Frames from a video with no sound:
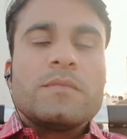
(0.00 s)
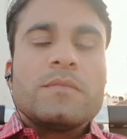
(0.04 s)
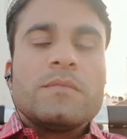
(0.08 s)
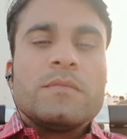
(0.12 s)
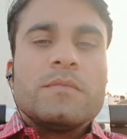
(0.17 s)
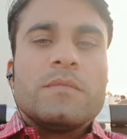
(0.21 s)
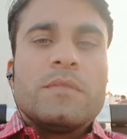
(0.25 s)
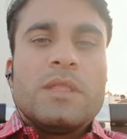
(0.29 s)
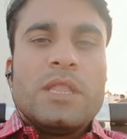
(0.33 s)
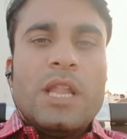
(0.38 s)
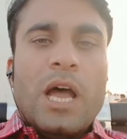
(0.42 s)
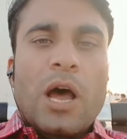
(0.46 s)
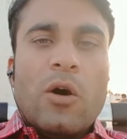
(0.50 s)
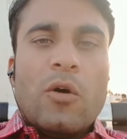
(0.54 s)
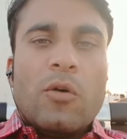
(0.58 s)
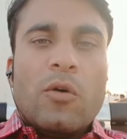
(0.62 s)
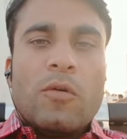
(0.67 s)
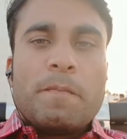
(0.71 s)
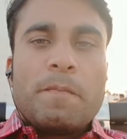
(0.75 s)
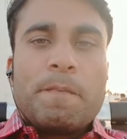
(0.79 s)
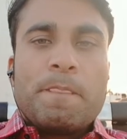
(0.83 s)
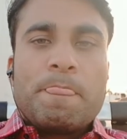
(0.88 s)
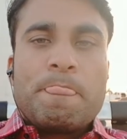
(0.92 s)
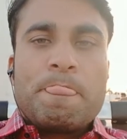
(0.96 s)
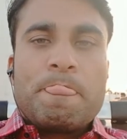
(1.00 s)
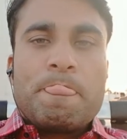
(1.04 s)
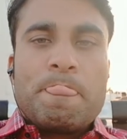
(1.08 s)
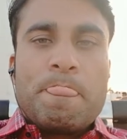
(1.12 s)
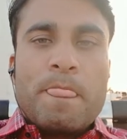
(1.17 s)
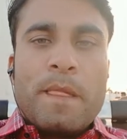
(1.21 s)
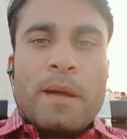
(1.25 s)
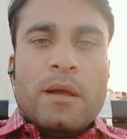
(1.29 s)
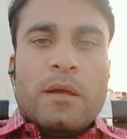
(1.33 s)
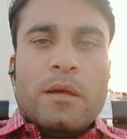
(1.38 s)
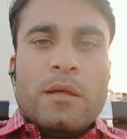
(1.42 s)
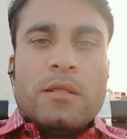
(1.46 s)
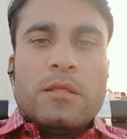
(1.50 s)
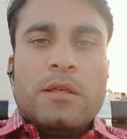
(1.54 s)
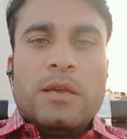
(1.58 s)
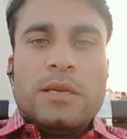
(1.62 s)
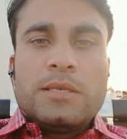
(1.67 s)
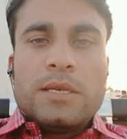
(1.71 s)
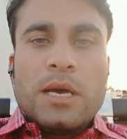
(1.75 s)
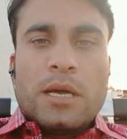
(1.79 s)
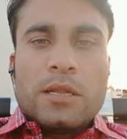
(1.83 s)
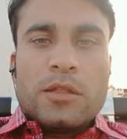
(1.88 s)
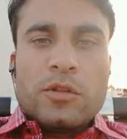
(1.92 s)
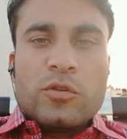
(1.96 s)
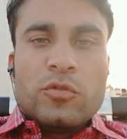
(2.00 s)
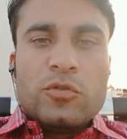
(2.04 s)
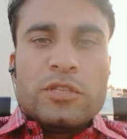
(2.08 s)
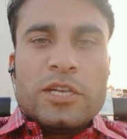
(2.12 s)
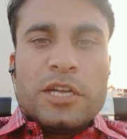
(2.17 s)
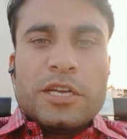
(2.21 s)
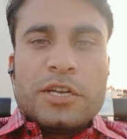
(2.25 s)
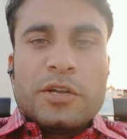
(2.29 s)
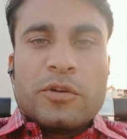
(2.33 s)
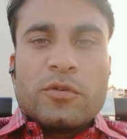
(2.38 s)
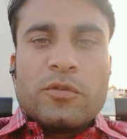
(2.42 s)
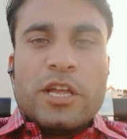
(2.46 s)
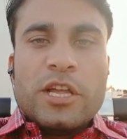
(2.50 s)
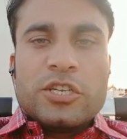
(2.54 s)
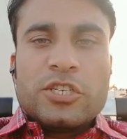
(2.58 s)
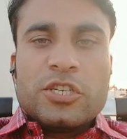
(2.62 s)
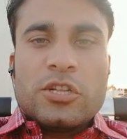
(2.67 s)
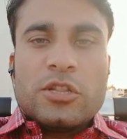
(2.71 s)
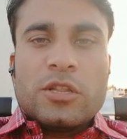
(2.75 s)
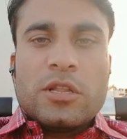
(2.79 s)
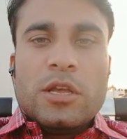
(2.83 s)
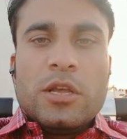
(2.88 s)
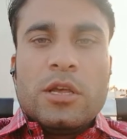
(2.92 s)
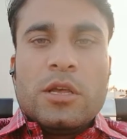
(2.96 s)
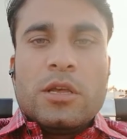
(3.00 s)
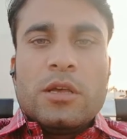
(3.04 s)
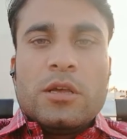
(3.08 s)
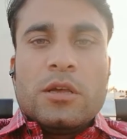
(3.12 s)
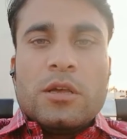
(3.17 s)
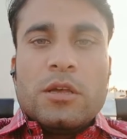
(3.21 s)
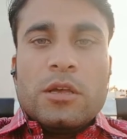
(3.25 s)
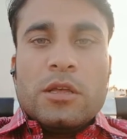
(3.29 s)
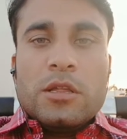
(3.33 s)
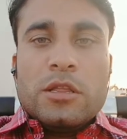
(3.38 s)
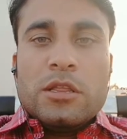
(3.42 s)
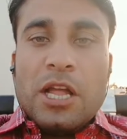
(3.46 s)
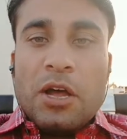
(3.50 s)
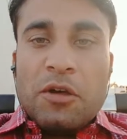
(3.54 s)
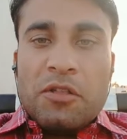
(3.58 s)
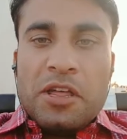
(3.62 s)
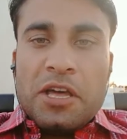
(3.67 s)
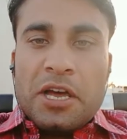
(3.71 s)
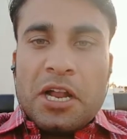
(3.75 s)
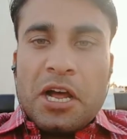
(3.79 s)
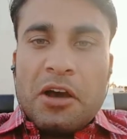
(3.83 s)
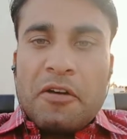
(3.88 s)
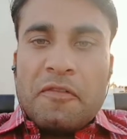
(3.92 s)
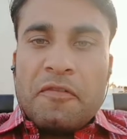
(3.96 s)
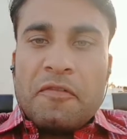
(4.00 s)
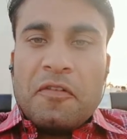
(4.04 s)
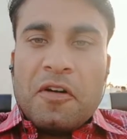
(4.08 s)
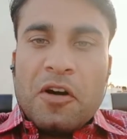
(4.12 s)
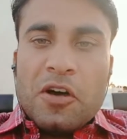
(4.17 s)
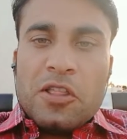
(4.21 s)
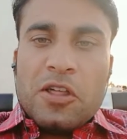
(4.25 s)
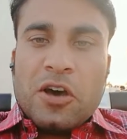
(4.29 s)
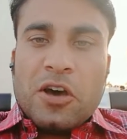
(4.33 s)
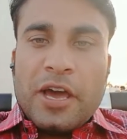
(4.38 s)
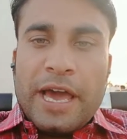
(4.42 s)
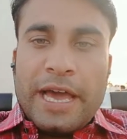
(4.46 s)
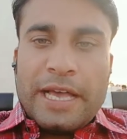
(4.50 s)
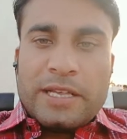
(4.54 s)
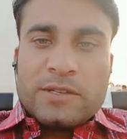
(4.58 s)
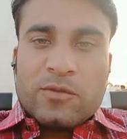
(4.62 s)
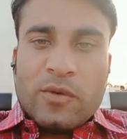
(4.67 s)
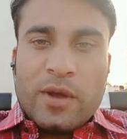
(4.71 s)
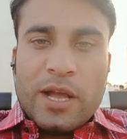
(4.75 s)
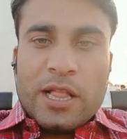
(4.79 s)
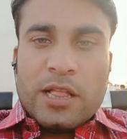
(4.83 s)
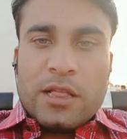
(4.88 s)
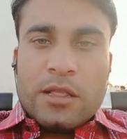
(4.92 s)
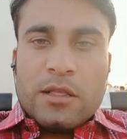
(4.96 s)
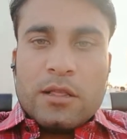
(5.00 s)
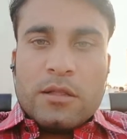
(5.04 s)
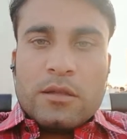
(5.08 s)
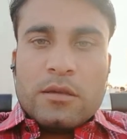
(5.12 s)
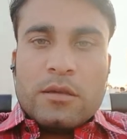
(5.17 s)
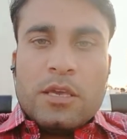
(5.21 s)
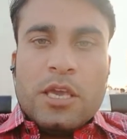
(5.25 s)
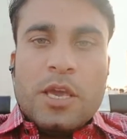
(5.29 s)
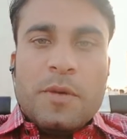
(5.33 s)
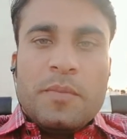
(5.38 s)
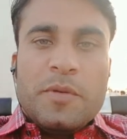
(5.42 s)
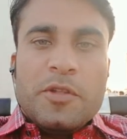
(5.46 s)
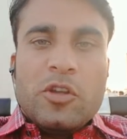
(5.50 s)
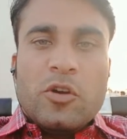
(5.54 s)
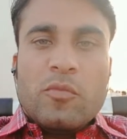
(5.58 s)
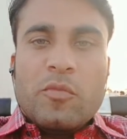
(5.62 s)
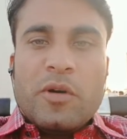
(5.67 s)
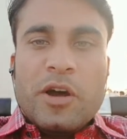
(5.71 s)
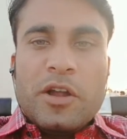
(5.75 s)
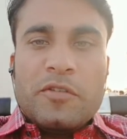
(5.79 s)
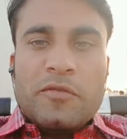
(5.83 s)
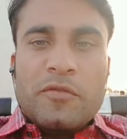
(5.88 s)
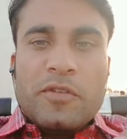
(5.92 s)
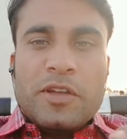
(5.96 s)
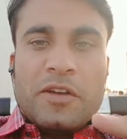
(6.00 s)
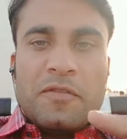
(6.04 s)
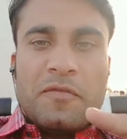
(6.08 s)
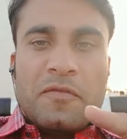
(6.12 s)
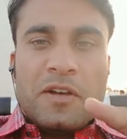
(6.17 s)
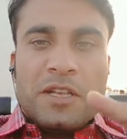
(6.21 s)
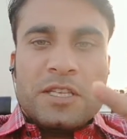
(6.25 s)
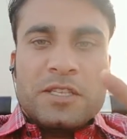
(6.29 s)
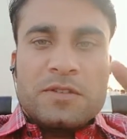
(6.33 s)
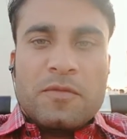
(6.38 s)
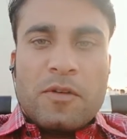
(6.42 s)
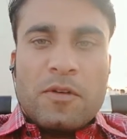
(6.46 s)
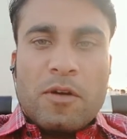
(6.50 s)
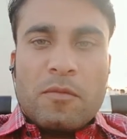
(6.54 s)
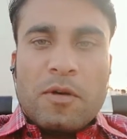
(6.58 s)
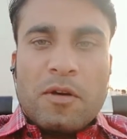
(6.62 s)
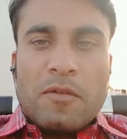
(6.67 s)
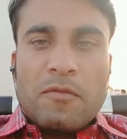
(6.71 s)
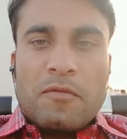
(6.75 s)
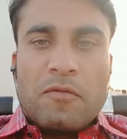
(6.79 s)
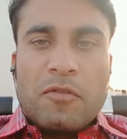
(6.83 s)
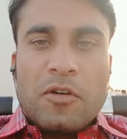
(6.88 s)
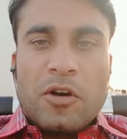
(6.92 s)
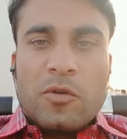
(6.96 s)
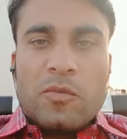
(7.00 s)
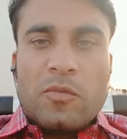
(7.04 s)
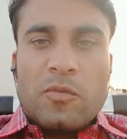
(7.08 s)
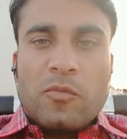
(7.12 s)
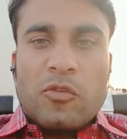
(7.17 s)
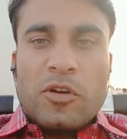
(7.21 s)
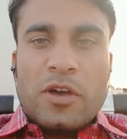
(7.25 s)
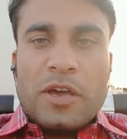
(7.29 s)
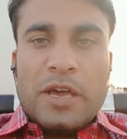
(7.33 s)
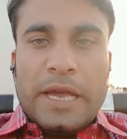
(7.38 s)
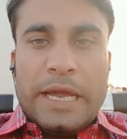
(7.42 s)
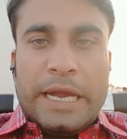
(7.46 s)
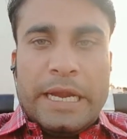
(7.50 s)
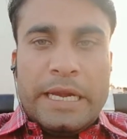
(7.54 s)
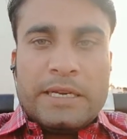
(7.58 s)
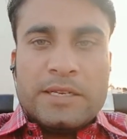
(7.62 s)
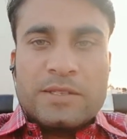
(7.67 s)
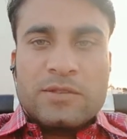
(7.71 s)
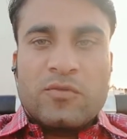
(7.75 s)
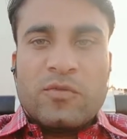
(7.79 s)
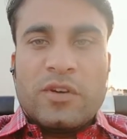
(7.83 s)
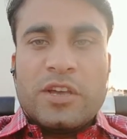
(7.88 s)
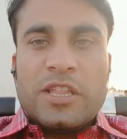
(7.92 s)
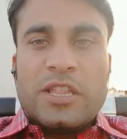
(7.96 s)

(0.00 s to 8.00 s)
now these are the rules and regulations. Now there are further as well. keep in your mind, when a first form of verb ends with